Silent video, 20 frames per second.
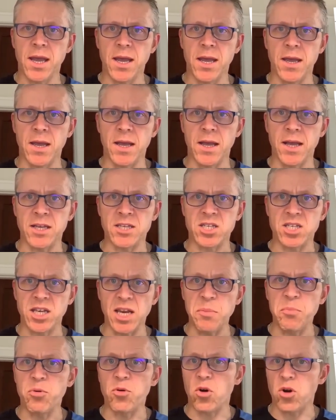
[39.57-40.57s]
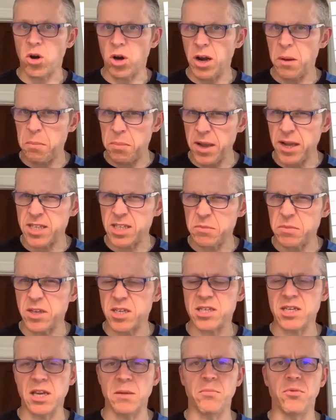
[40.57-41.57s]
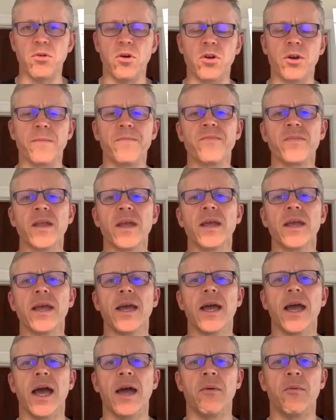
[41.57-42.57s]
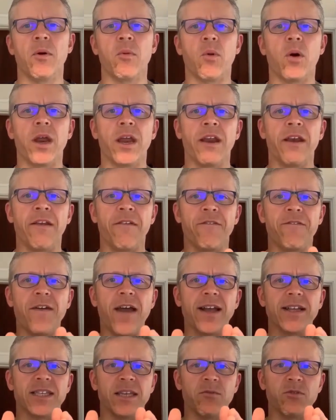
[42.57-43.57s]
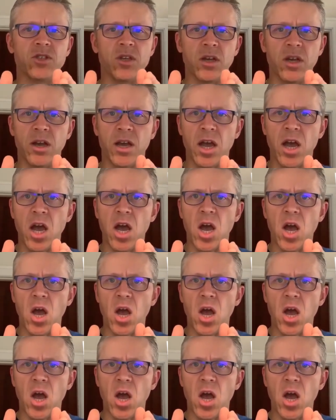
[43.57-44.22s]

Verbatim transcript: uh, a slip road, or it appeared to be a slip road, uh, but what, in effect it was a,